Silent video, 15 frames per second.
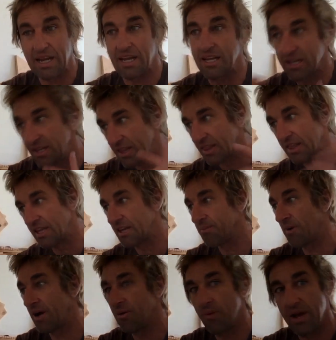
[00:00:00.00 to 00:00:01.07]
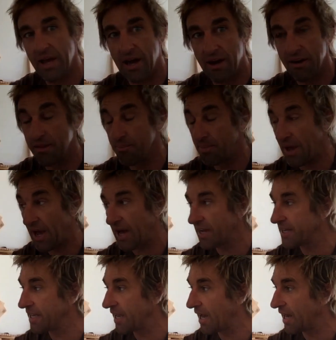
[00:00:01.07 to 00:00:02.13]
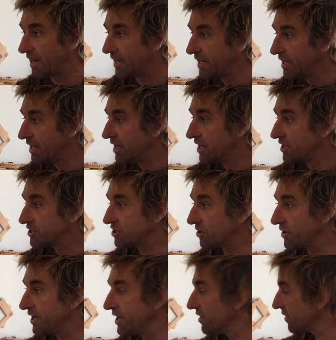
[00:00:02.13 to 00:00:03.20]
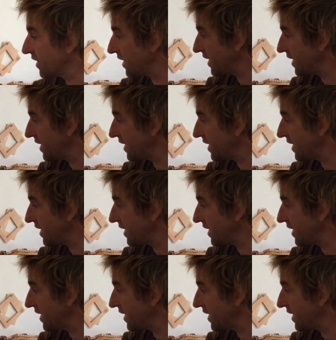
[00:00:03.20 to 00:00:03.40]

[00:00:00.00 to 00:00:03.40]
I couldn't think my way out of the bag yet. So here I